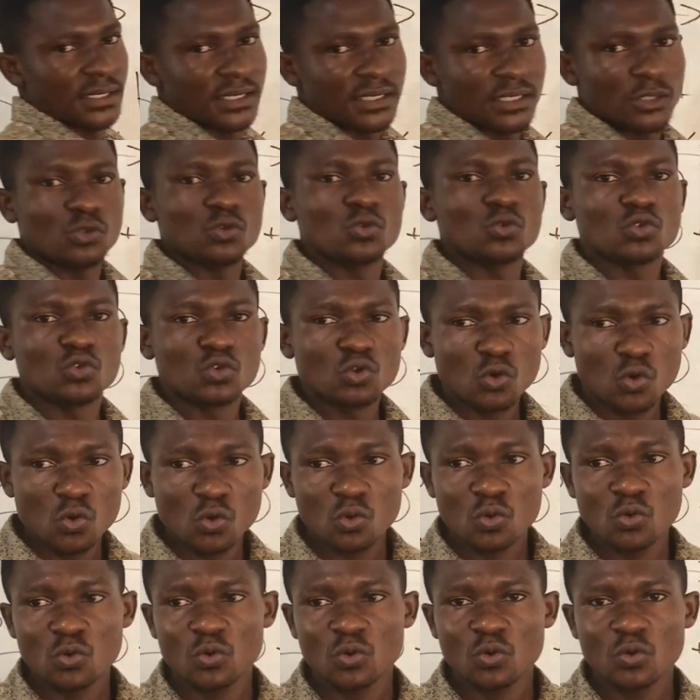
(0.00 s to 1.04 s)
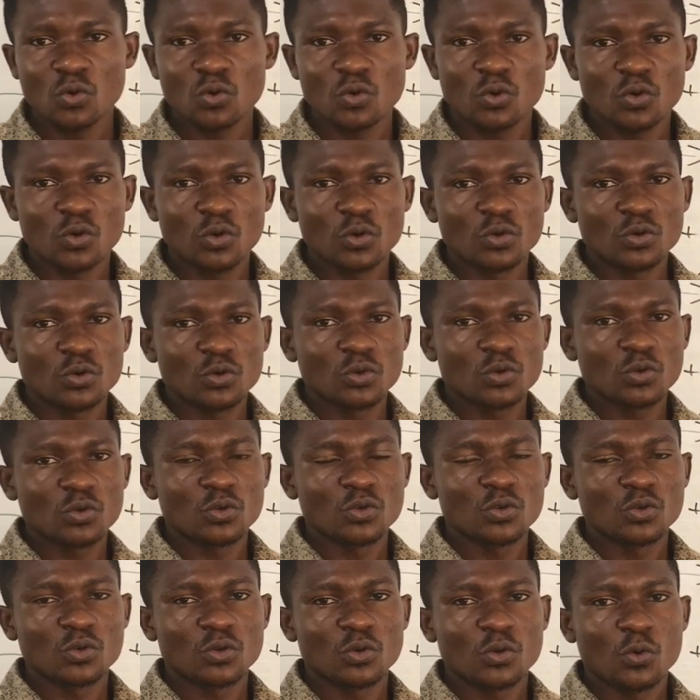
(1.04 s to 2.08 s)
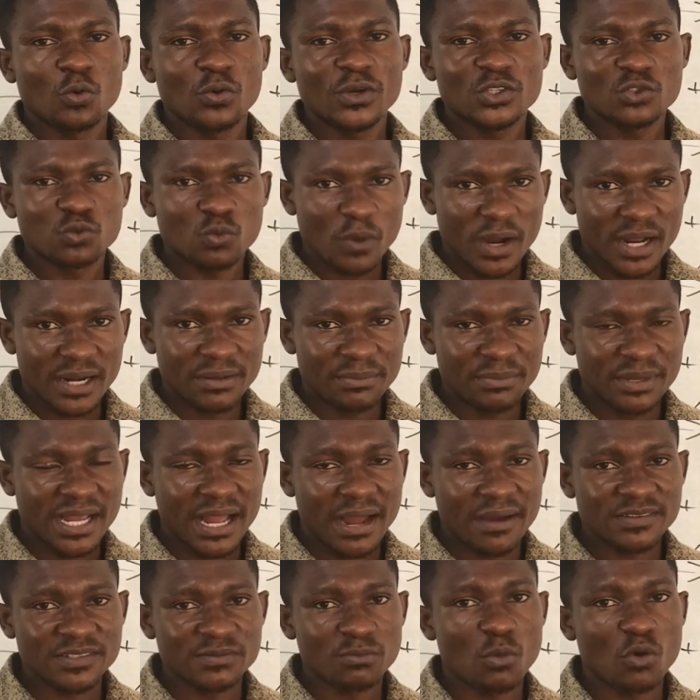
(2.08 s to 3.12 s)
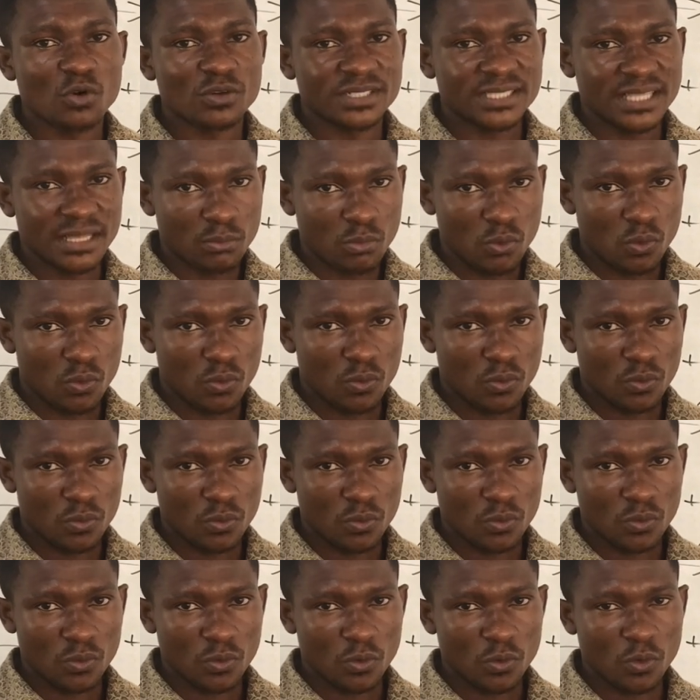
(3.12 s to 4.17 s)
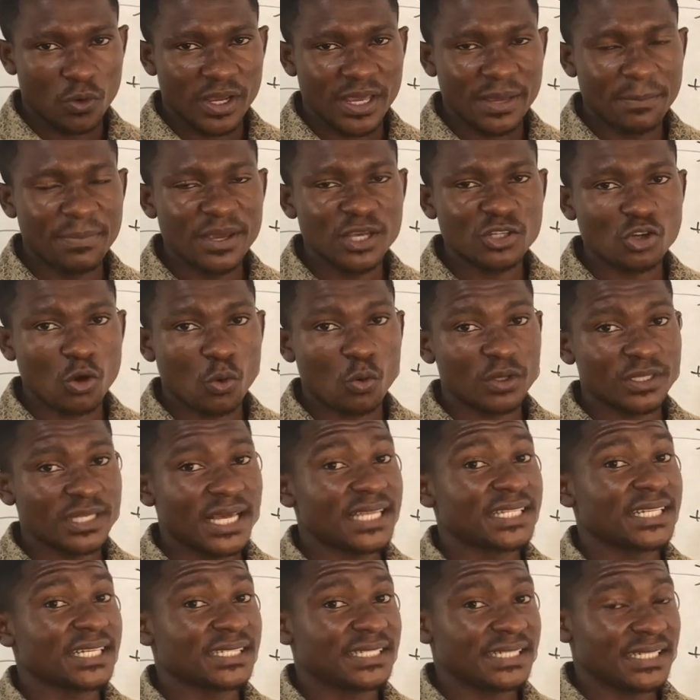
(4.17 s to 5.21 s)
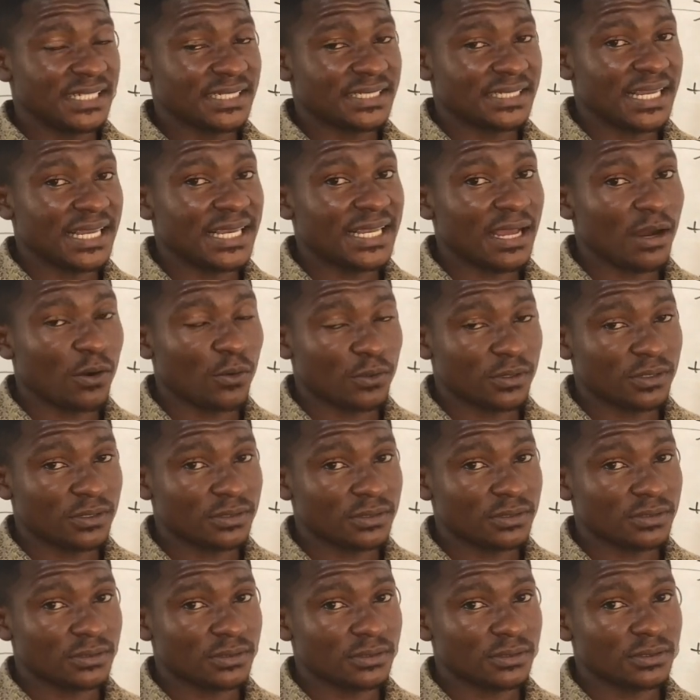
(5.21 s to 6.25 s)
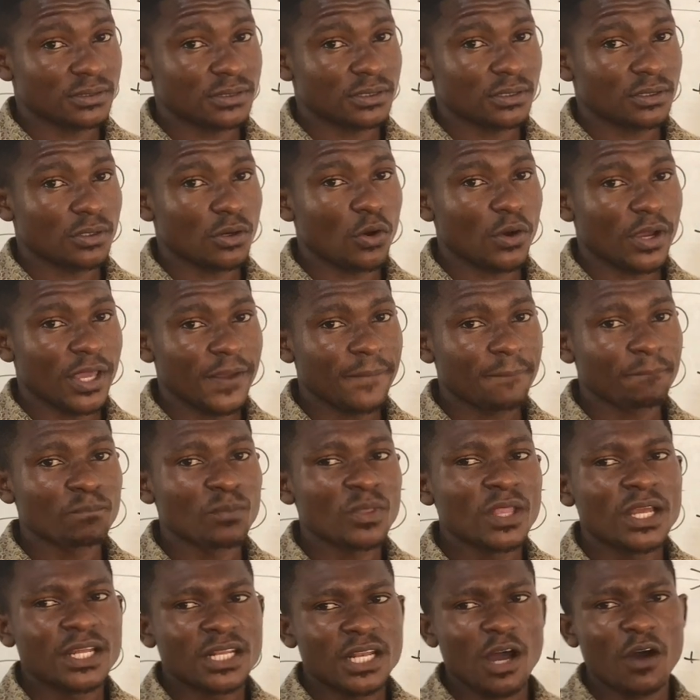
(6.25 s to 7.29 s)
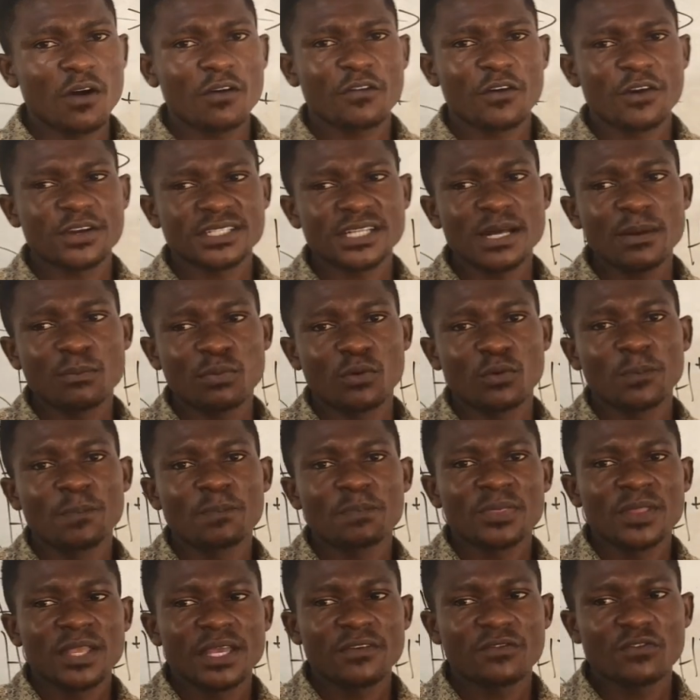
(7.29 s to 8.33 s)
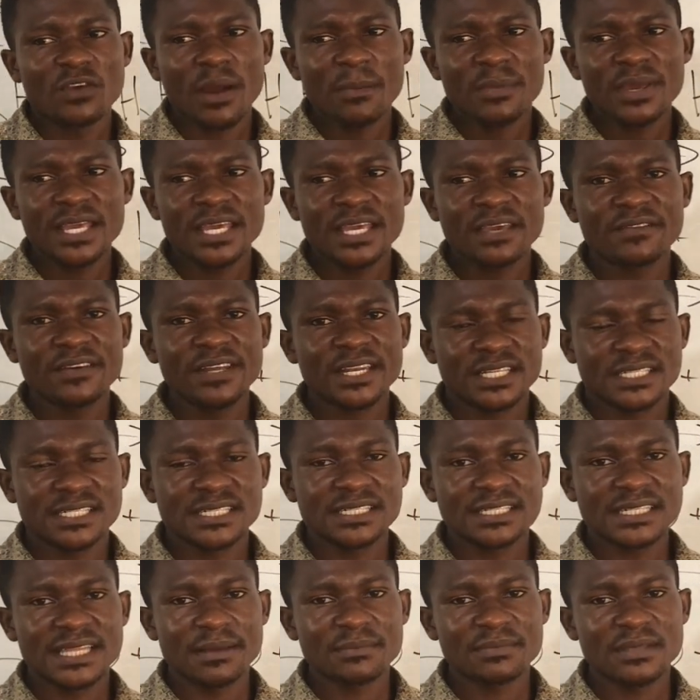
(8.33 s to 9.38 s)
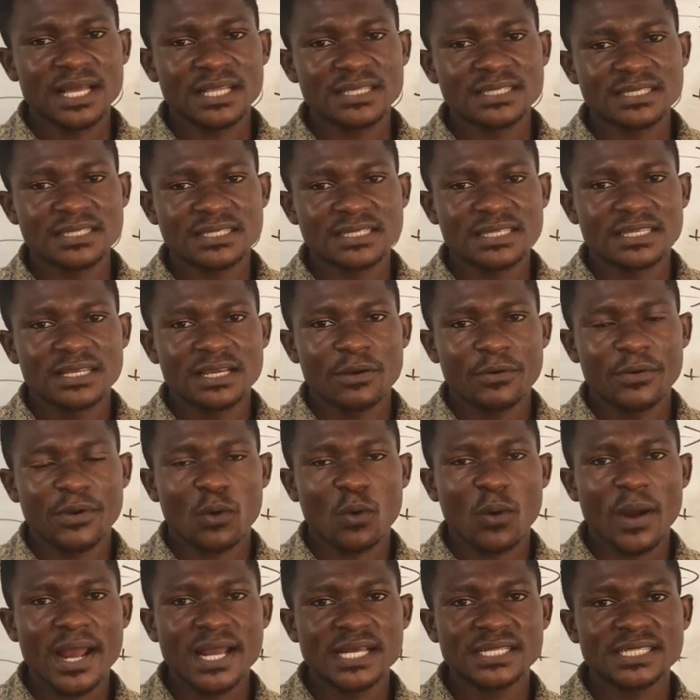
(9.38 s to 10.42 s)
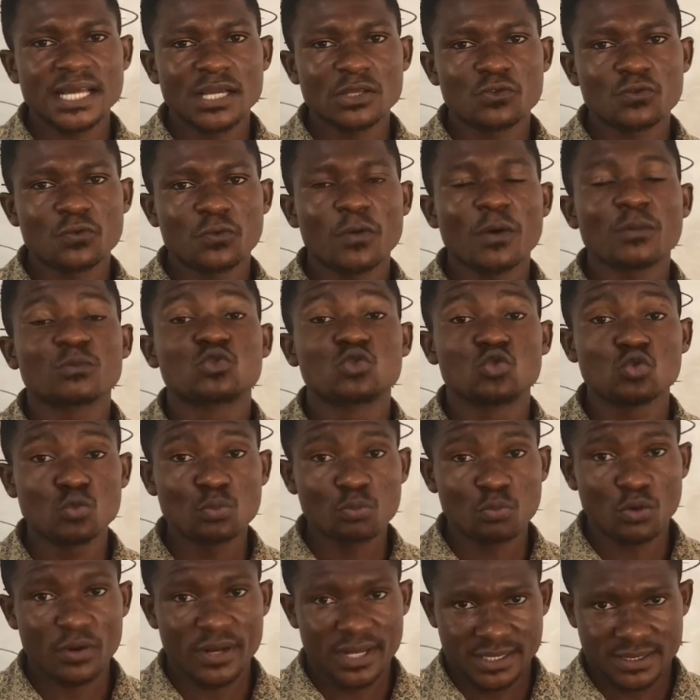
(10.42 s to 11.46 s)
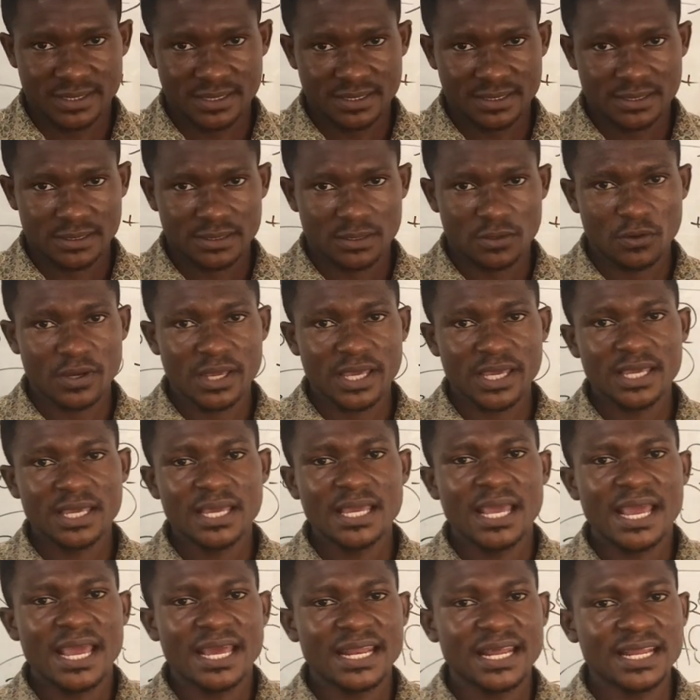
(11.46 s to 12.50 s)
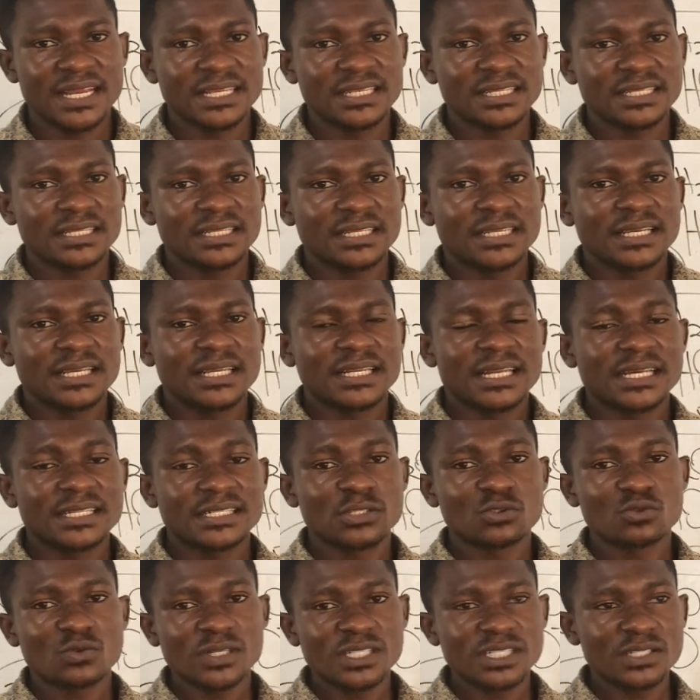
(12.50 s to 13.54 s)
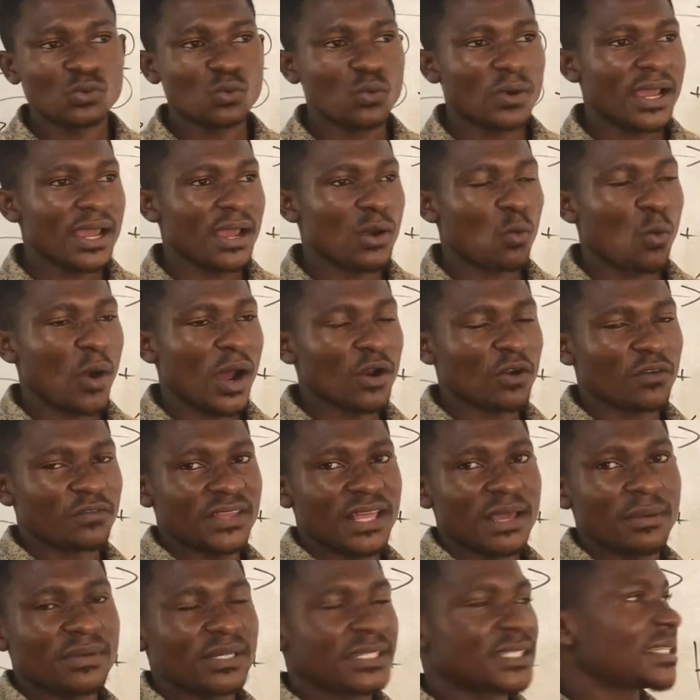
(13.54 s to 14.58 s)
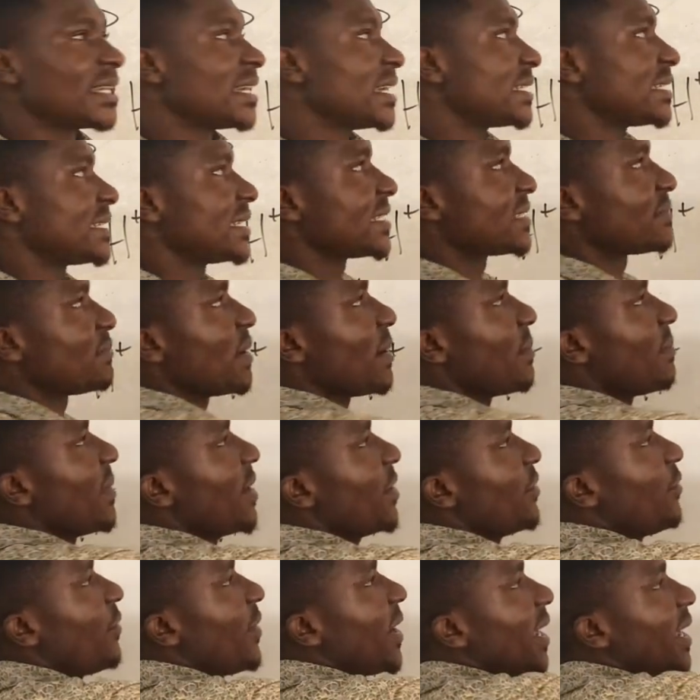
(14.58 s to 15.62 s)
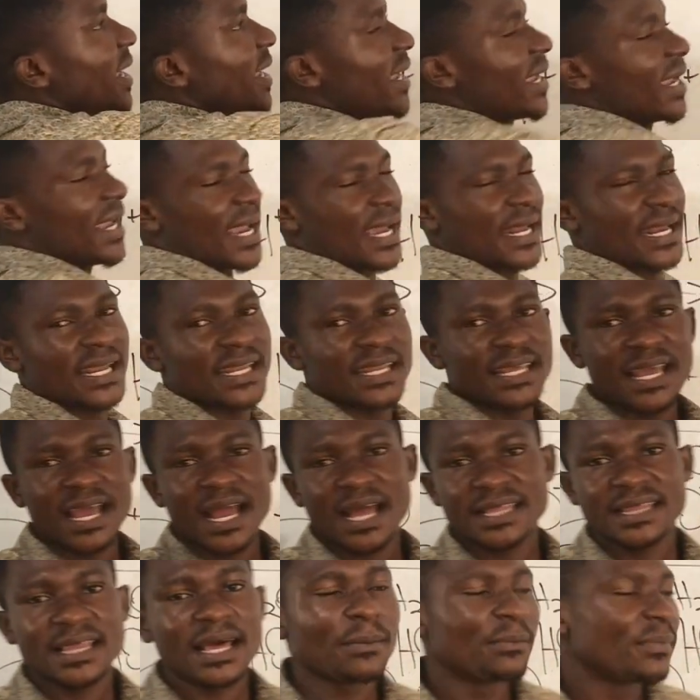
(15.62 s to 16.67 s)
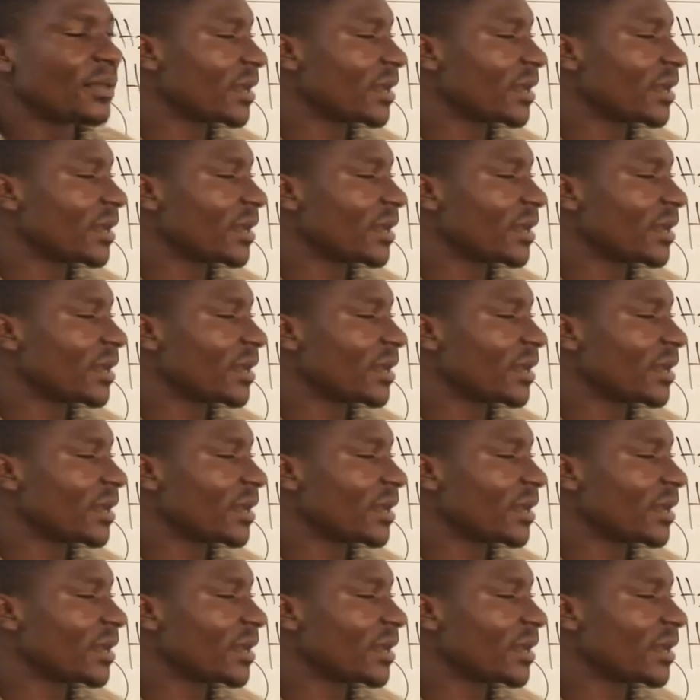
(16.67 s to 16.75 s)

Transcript: you know which one becomes more stable. Okay, based on what I just said earlier on. Okay, now for example, if you are being given a system that requires that you form 2 products, okay, and then in a situation where one of them is a 6-membered ring and then the other